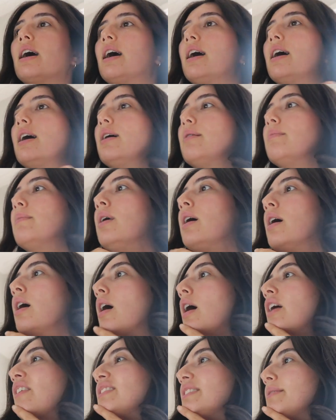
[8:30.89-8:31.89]
Um,
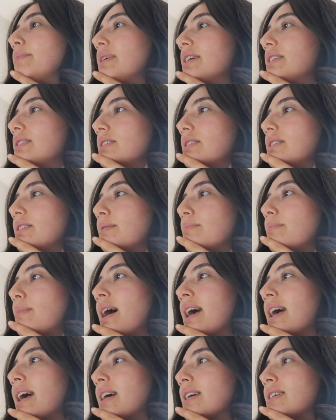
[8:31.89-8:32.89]
for some reason
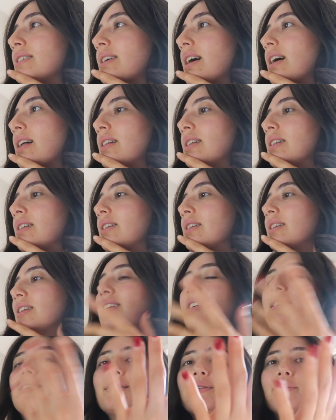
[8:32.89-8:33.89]
my
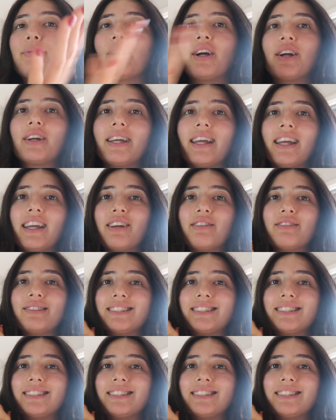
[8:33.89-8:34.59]
Excel isn't working,